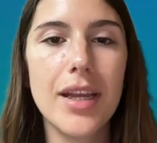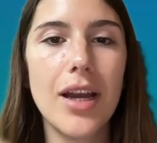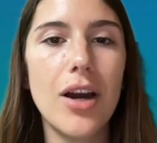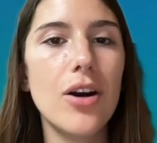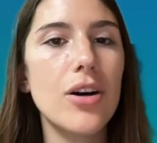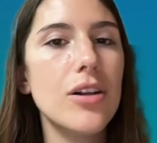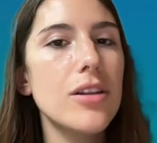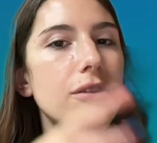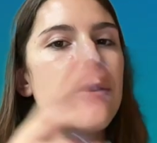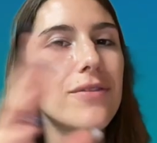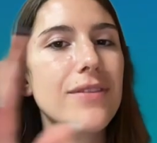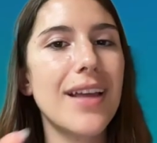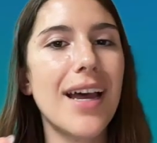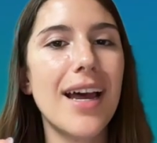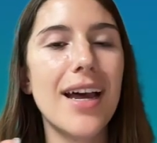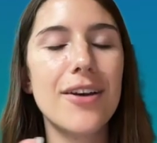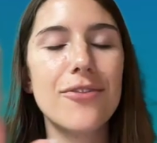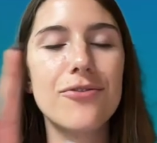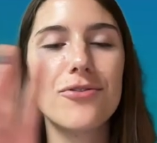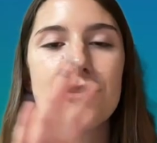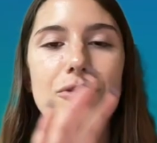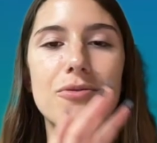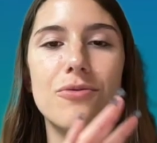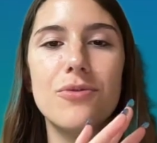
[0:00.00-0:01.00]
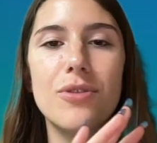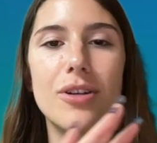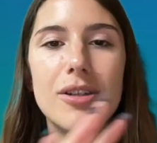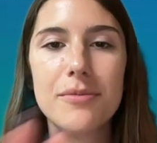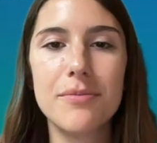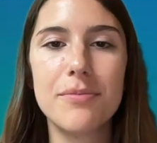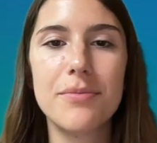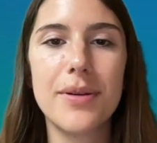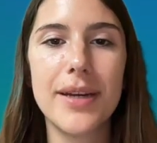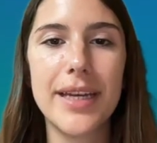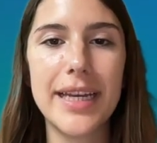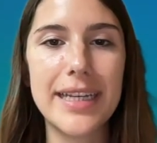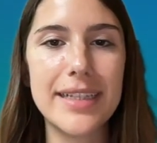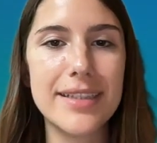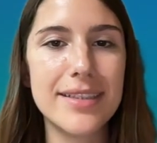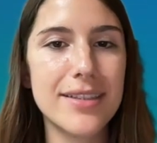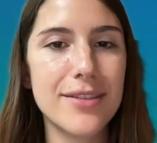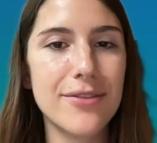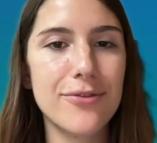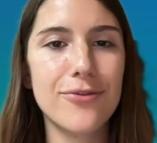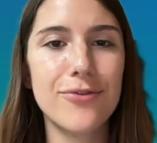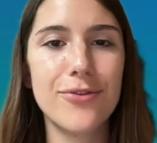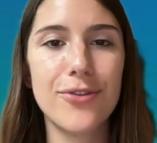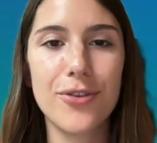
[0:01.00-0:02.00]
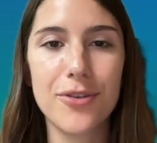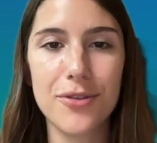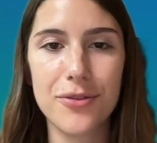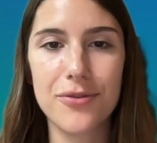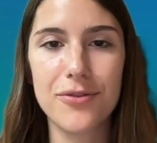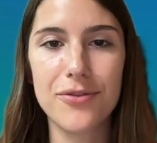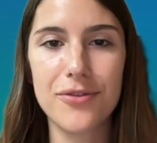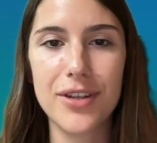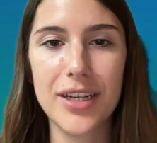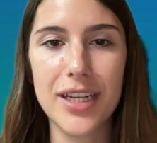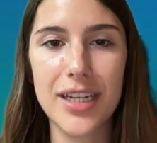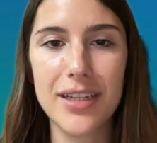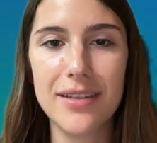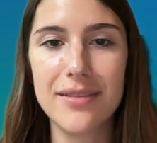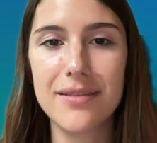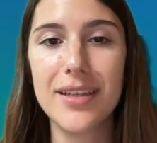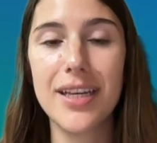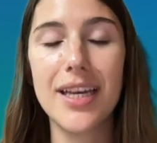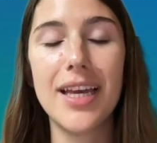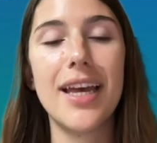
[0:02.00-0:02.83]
All of that from one place for free.